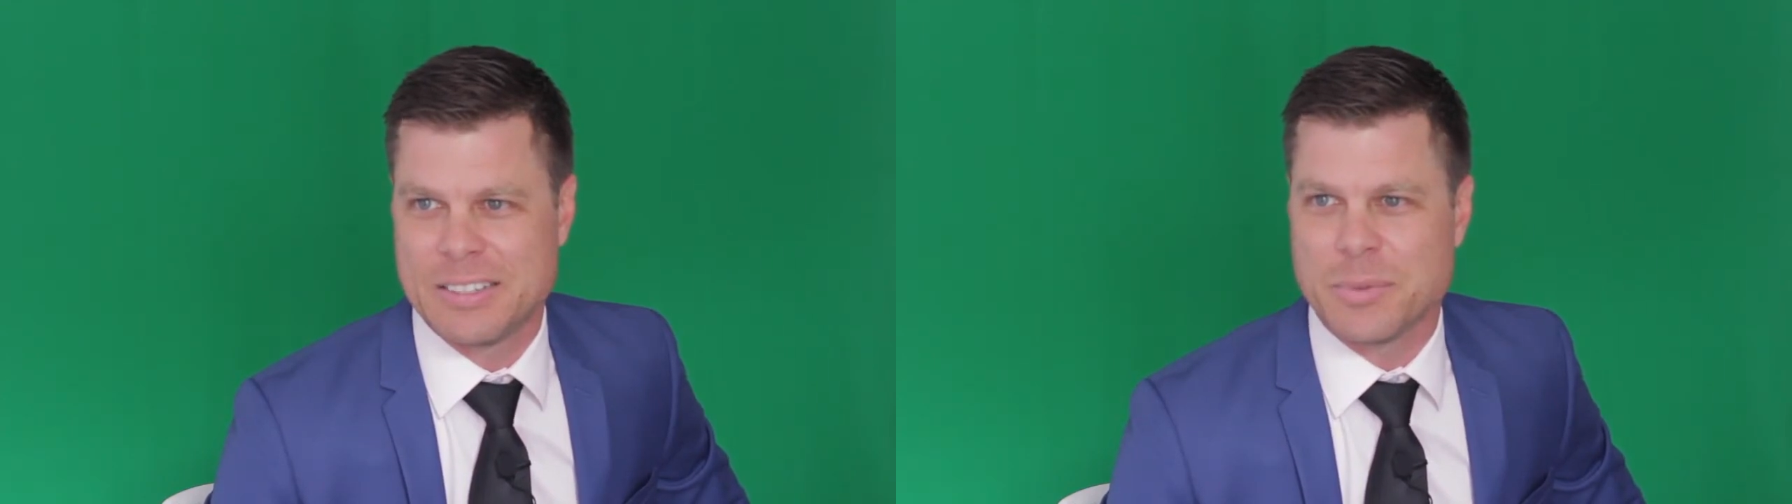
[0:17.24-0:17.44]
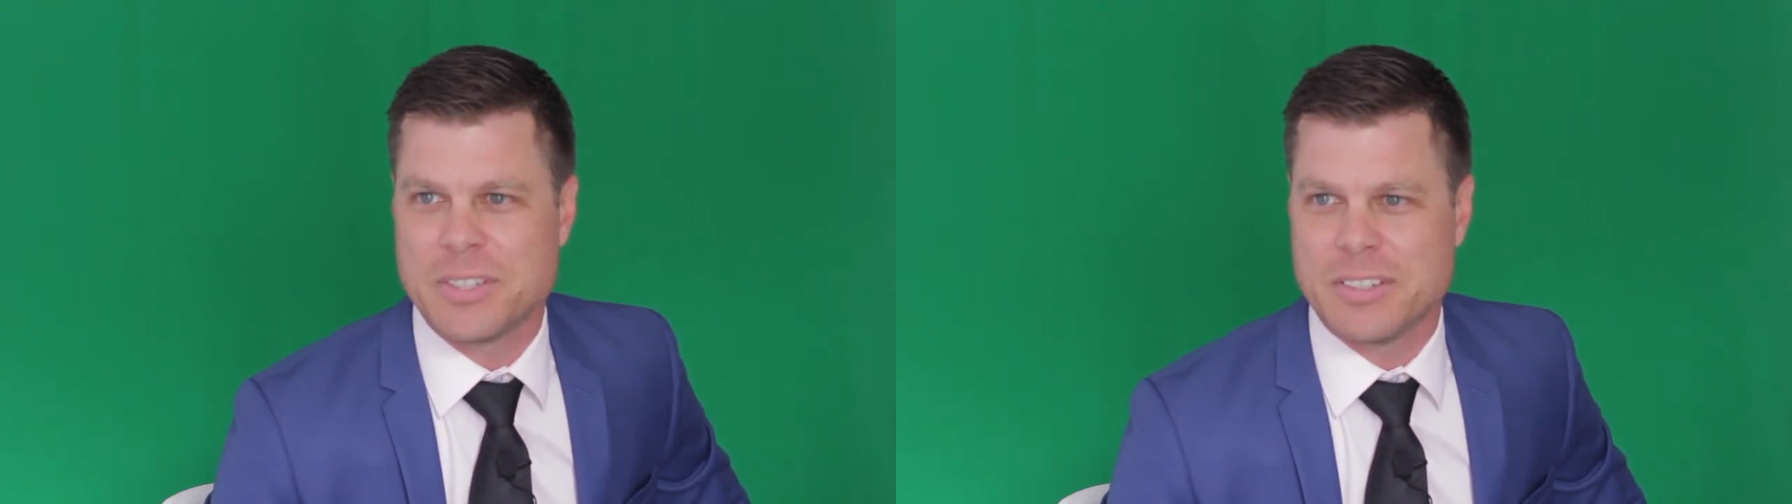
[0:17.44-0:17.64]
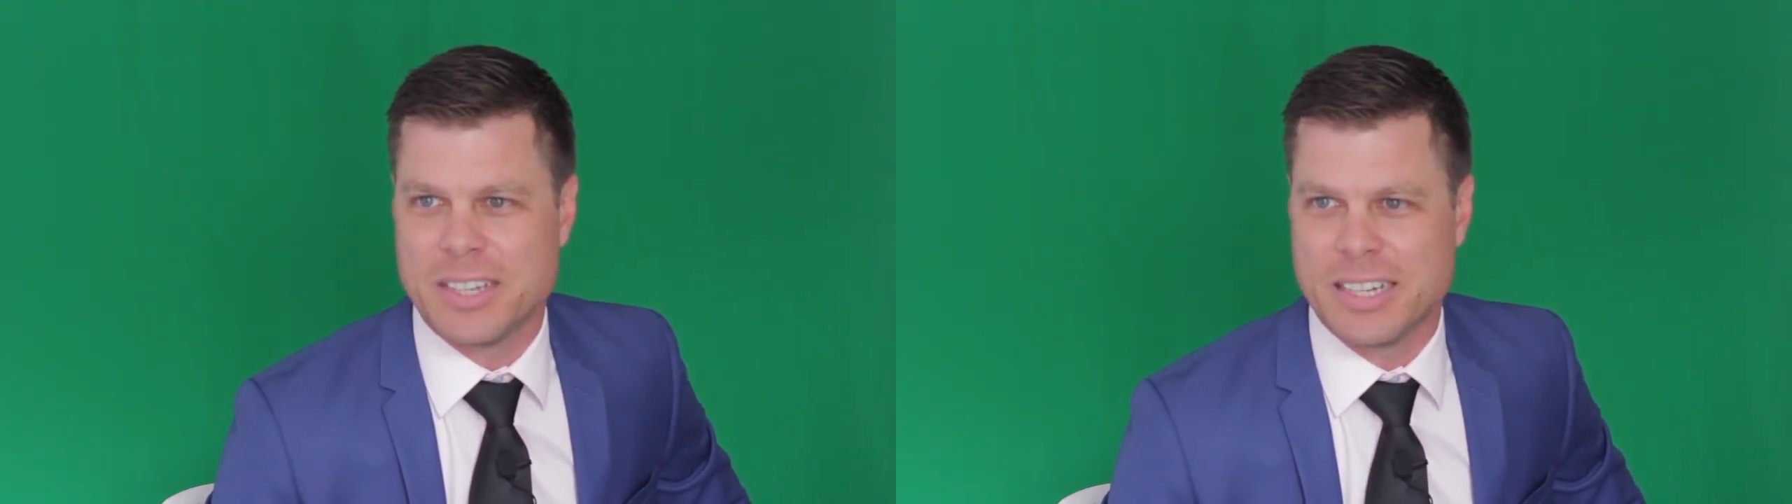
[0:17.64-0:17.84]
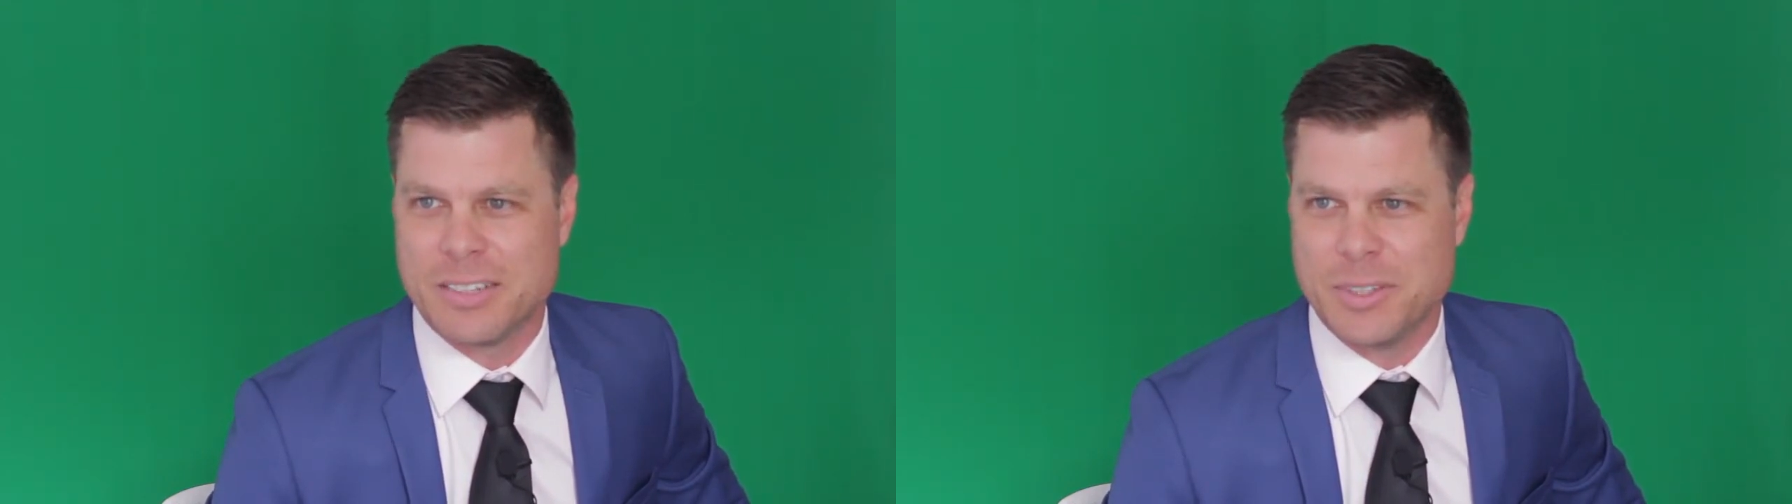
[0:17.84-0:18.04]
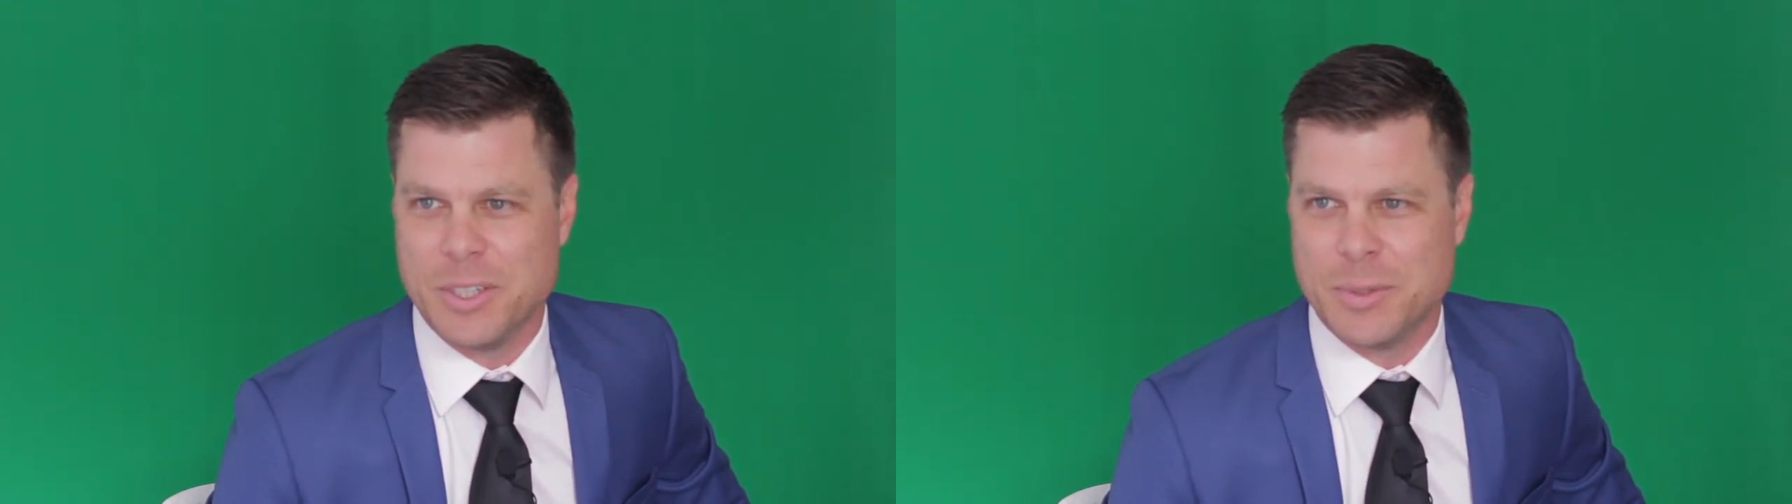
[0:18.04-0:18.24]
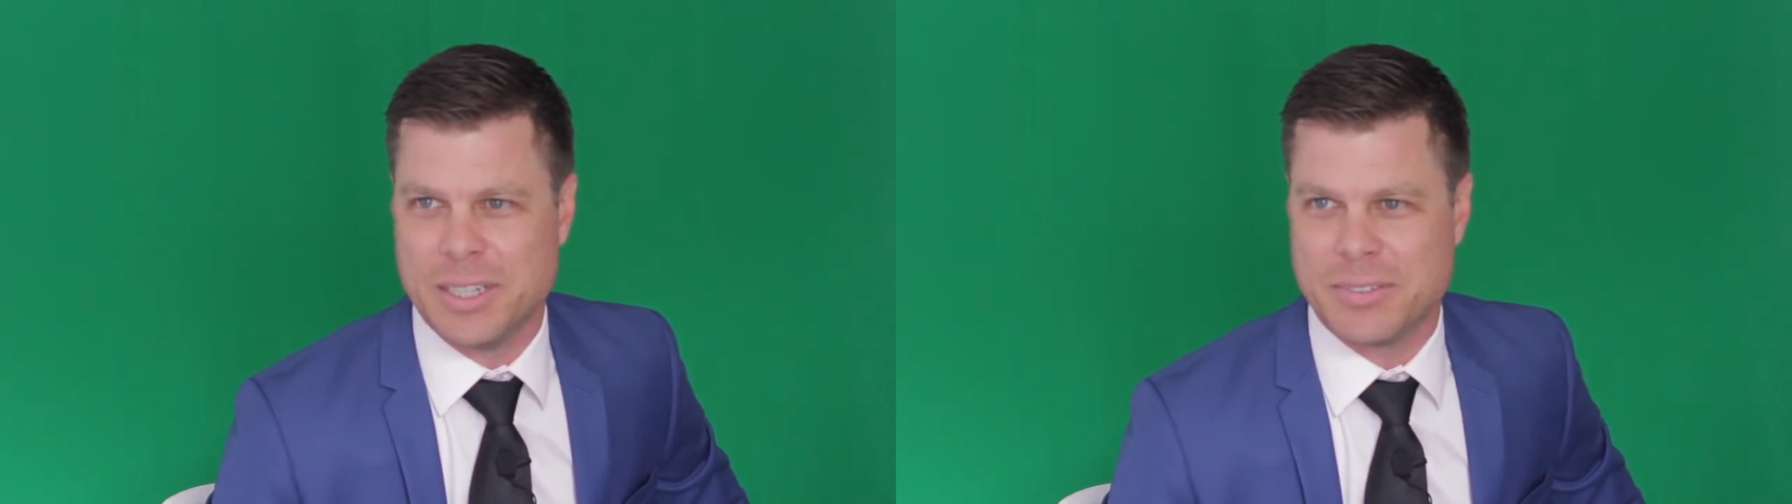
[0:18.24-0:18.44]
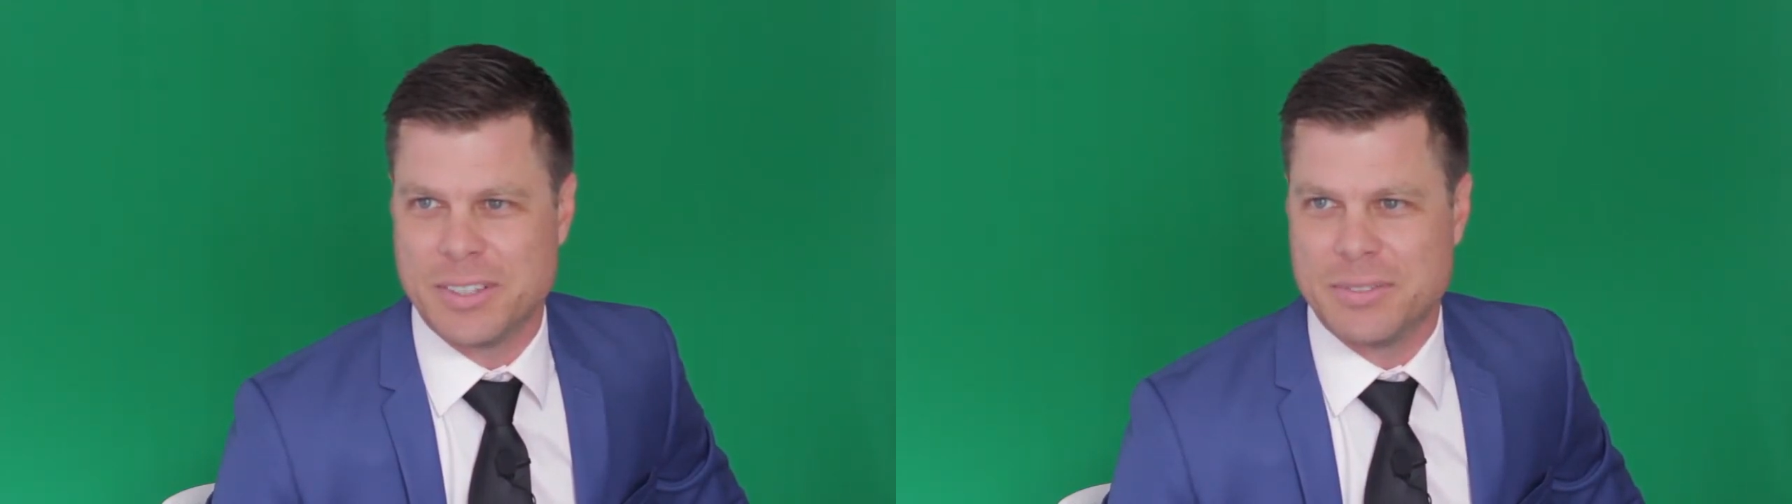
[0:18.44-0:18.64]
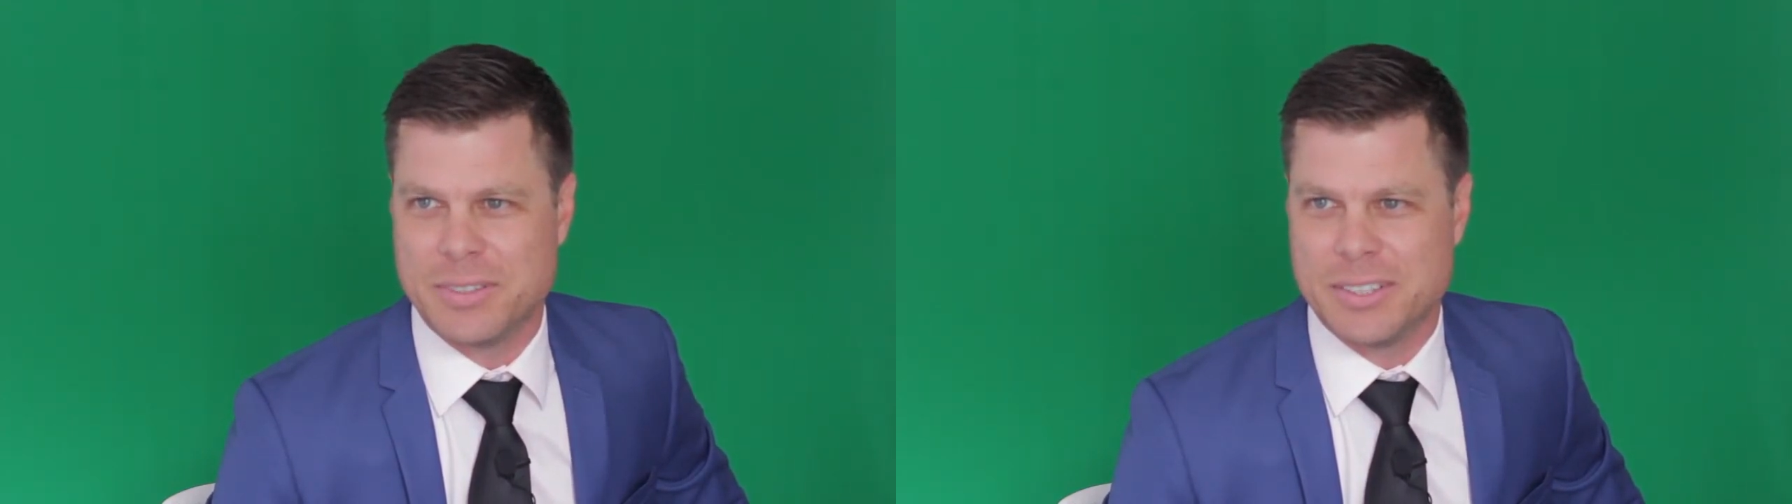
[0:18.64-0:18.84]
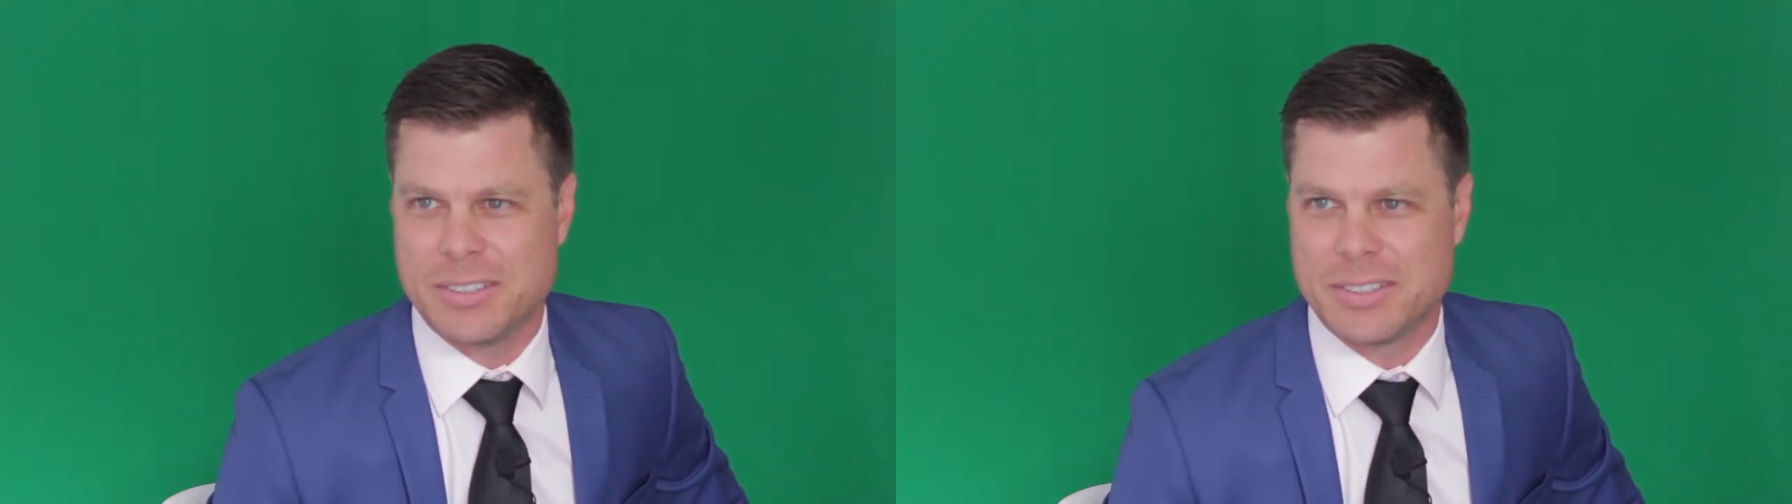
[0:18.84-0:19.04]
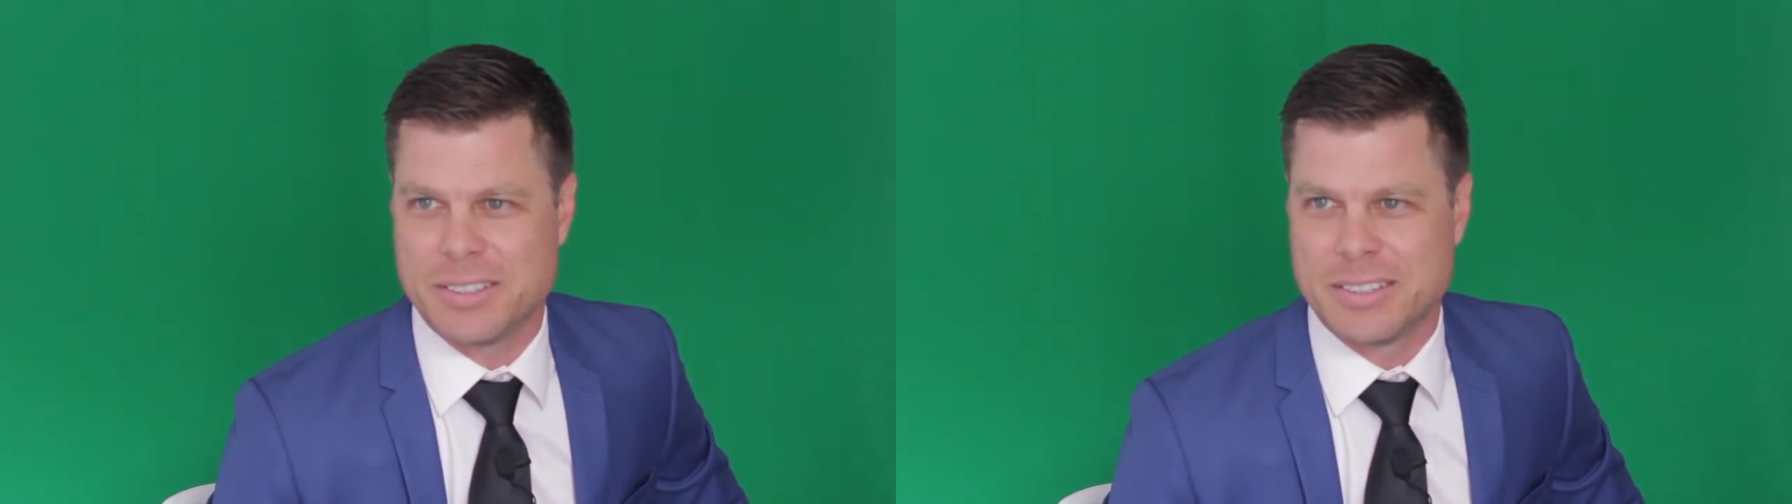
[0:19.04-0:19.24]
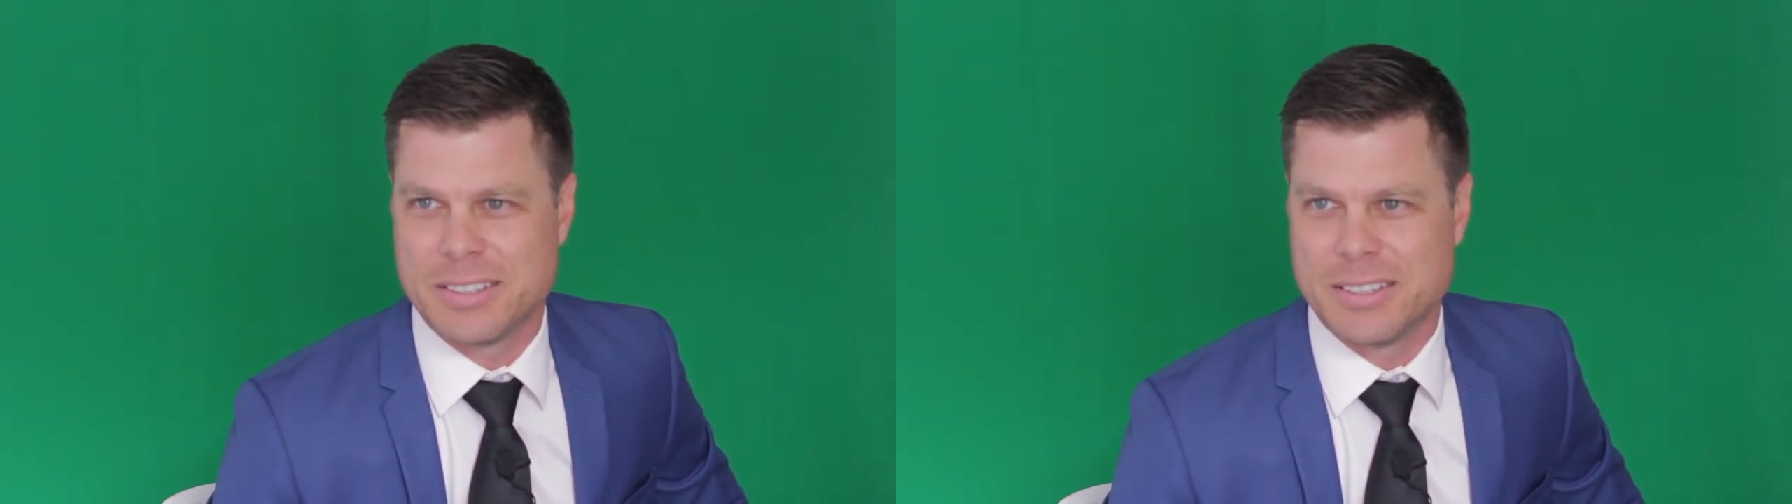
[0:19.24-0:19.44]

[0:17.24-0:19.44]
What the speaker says: So which is harder for you after the first?